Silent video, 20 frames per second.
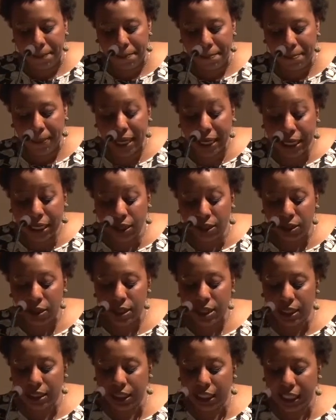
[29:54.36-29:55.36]
My
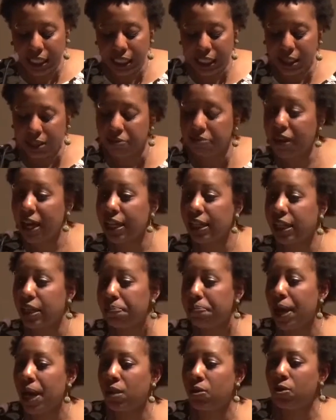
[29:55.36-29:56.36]
ears leak
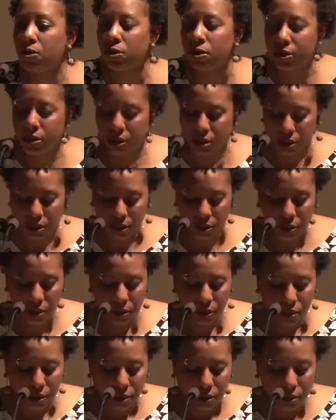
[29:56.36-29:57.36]
violet petals.
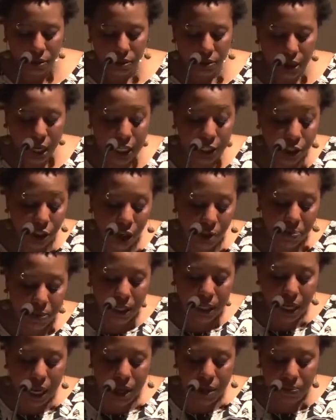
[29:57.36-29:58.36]
I
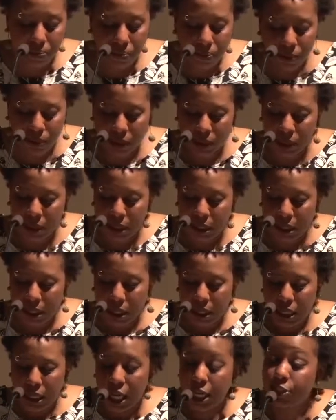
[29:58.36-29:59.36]
sharpen them
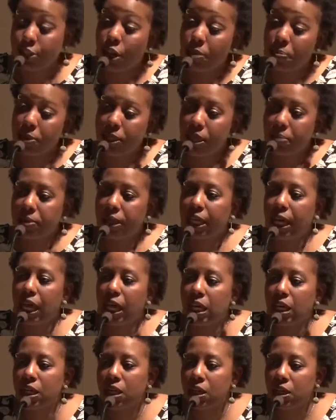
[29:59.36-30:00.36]

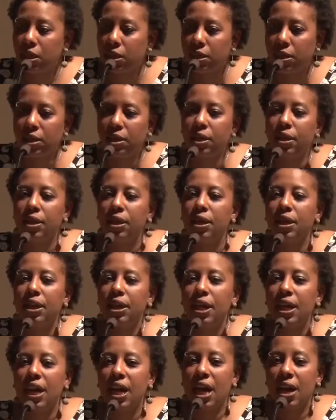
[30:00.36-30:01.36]
again.
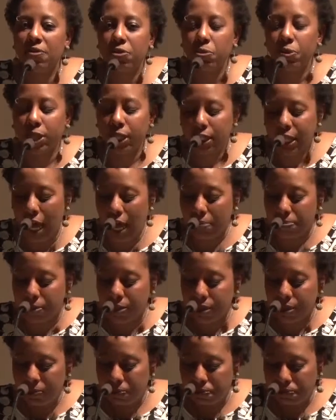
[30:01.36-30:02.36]
Everyone claps.